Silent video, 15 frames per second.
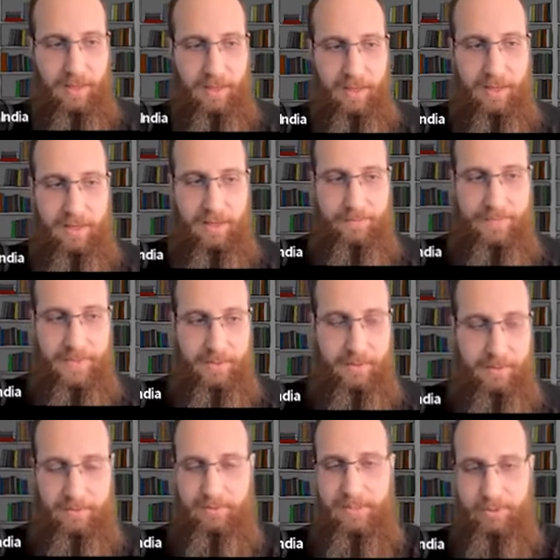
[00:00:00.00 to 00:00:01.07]
Um,
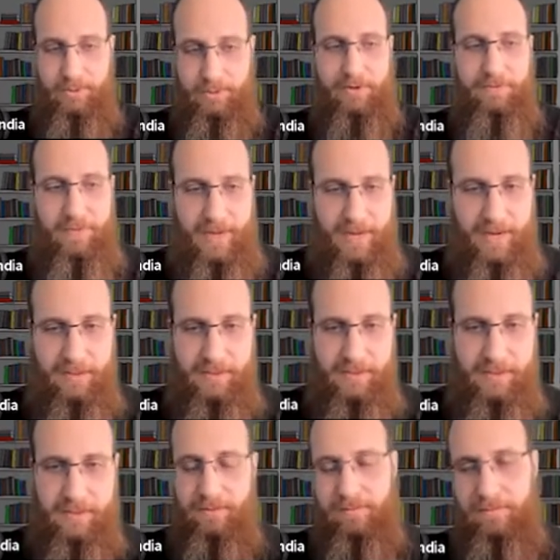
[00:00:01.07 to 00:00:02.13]
those are our facts.
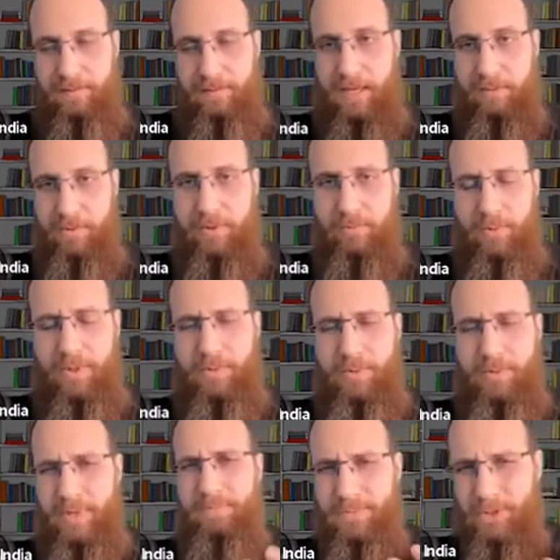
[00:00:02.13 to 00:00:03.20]
Uh, wh what are
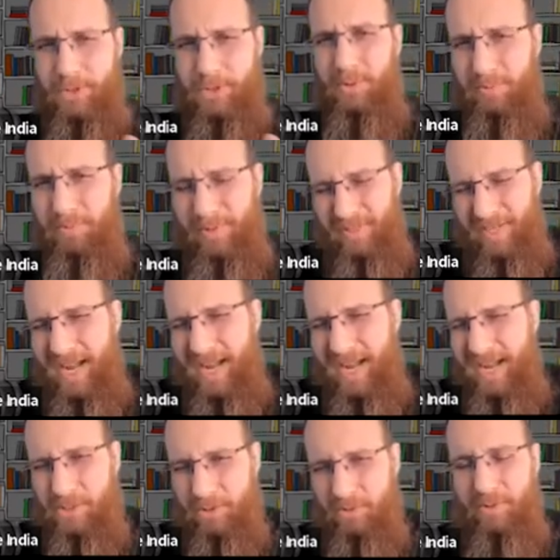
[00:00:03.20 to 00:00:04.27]
we sure? We're kind
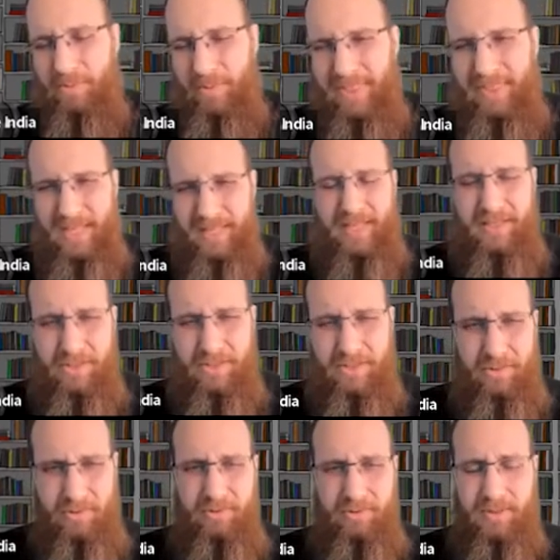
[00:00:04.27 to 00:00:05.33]
of sure. We think that's
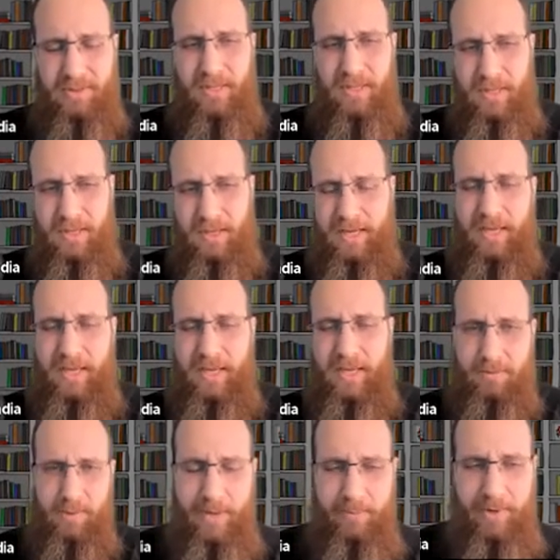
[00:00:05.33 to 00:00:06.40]
true. And again,
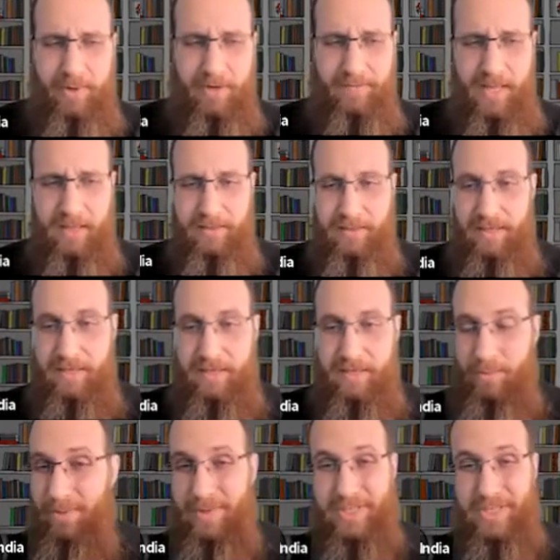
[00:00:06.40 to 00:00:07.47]
we might want to validate it. And
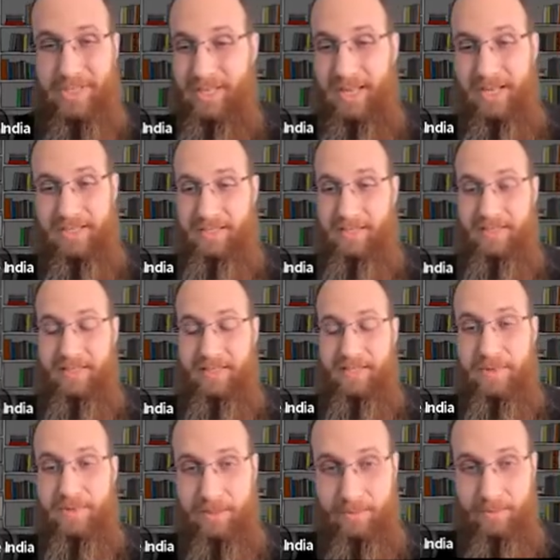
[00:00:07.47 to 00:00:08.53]
where are we just guessing? That's
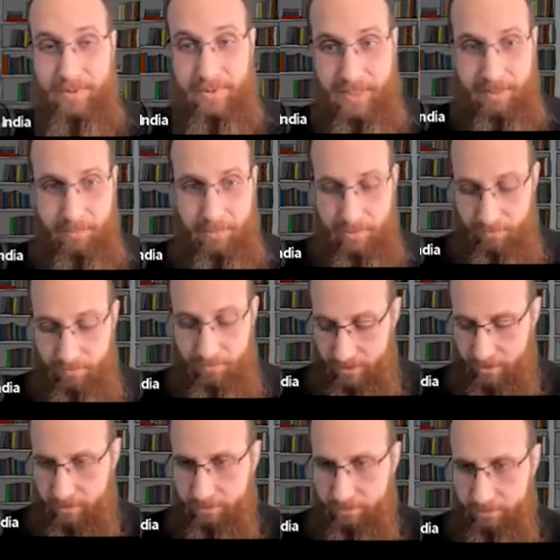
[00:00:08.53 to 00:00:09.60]
probably where there's a lot more
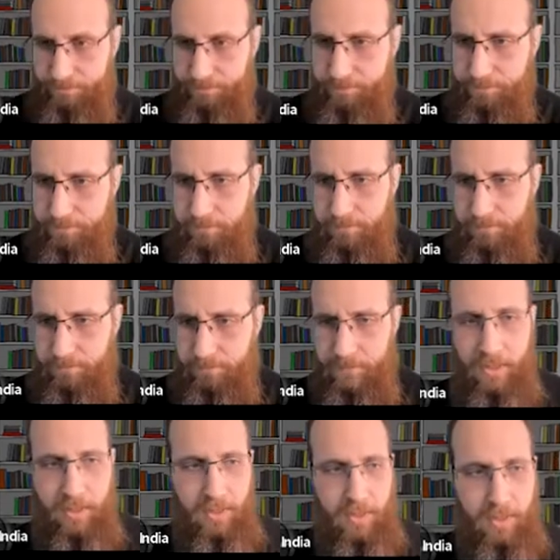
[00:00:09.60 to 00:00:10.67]
risk.
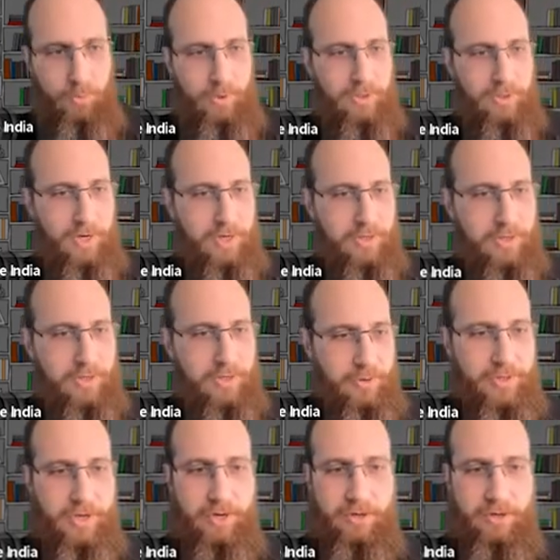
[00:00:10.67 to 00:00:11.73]
What are our
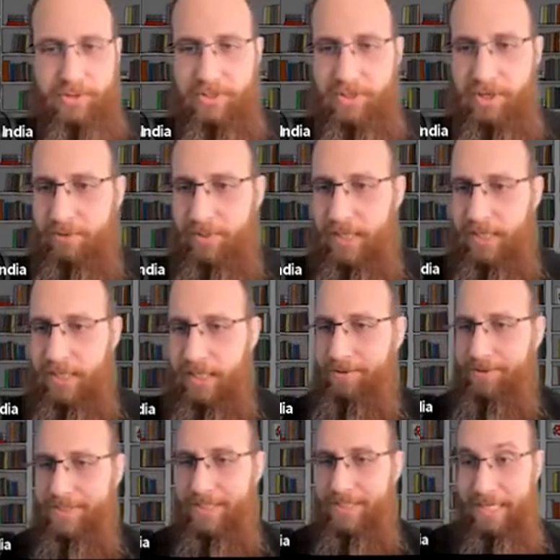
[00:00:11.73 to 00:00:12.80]
known knowns, known
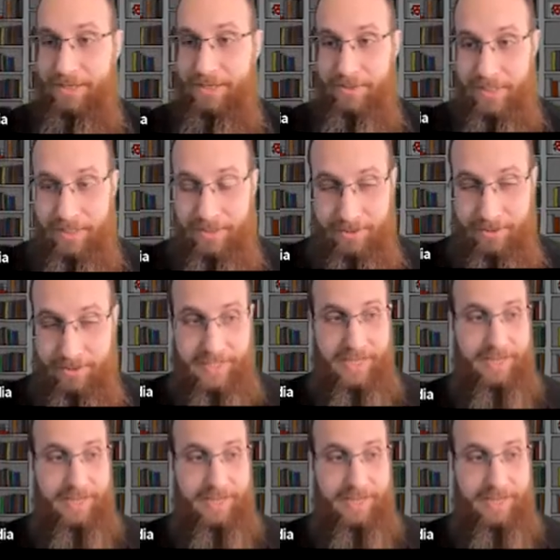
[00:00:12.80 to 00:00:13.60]
unknowns, and unknown unknowns?